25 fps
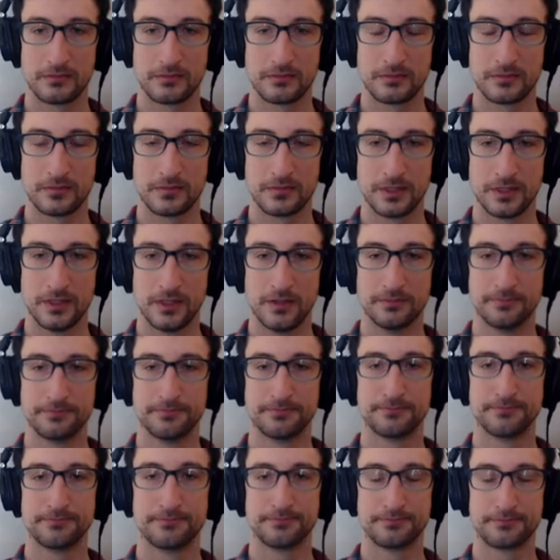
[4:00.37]

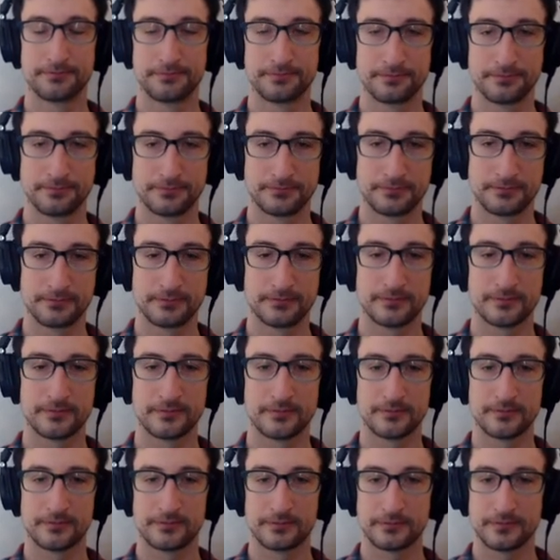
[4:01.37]

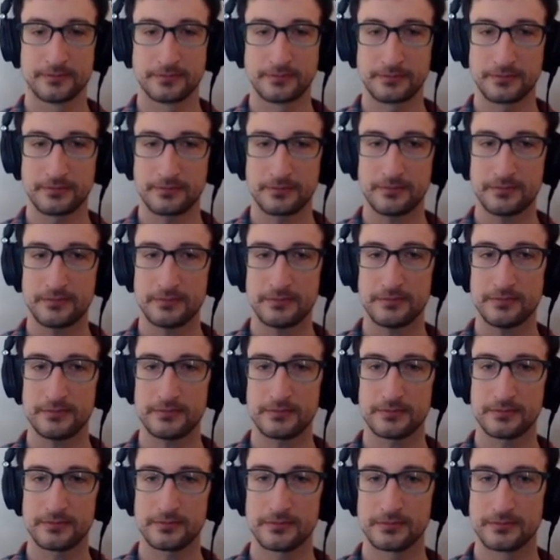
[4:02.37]

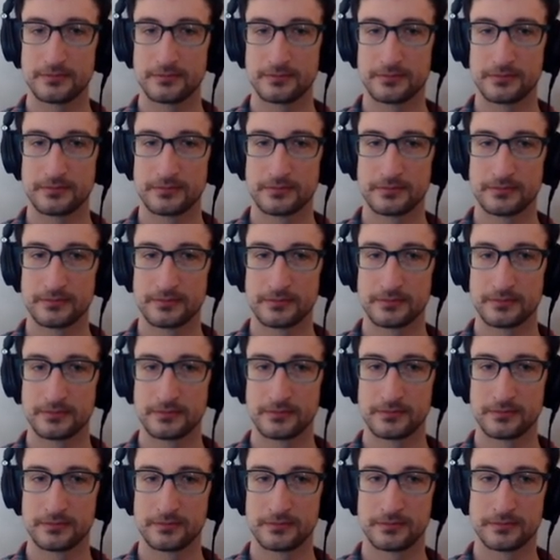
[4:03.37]

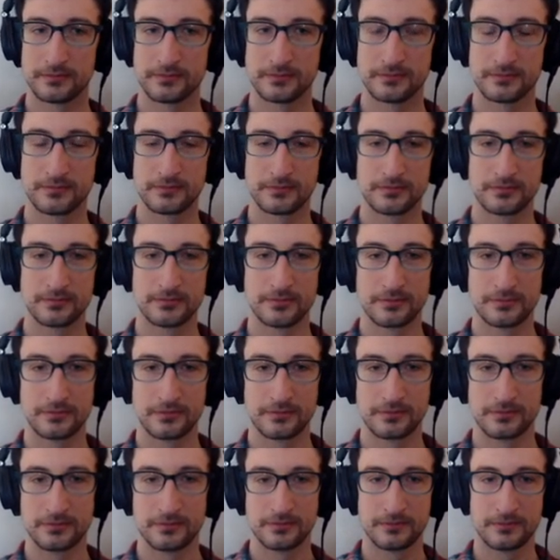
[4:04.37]

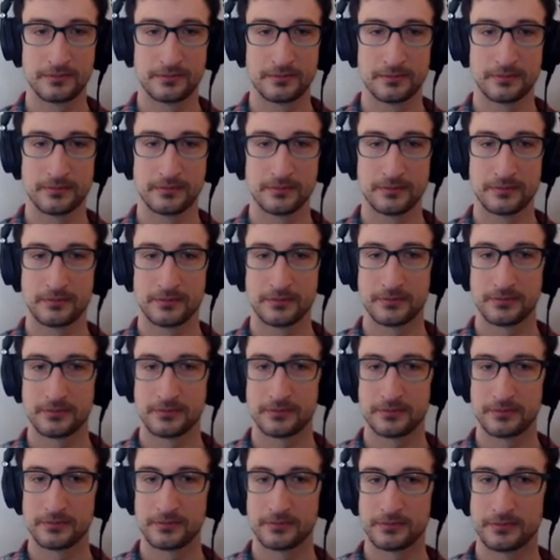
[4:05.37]

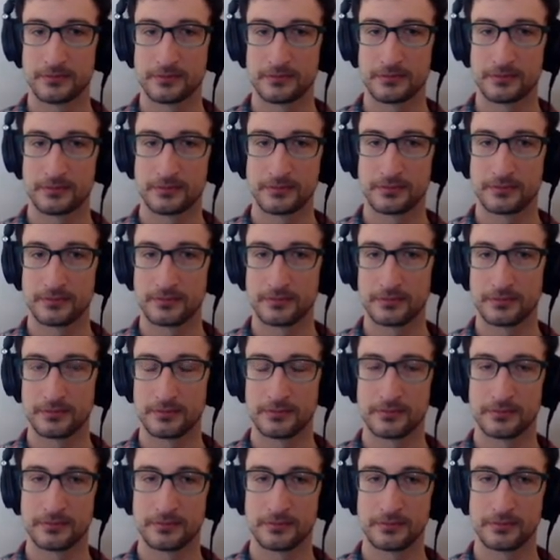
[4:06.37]

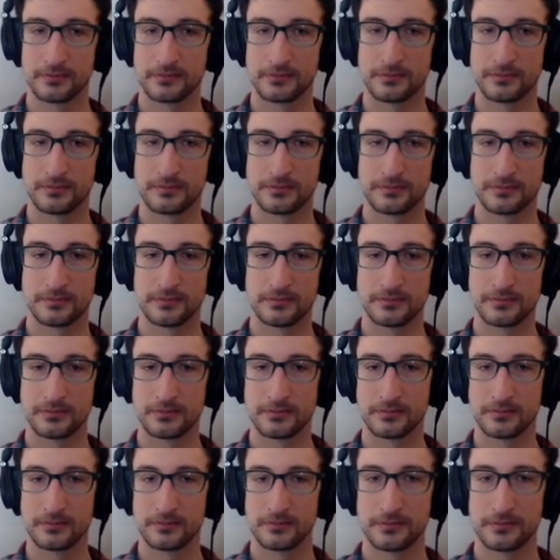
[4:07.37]
No words are spoken by the person on screen.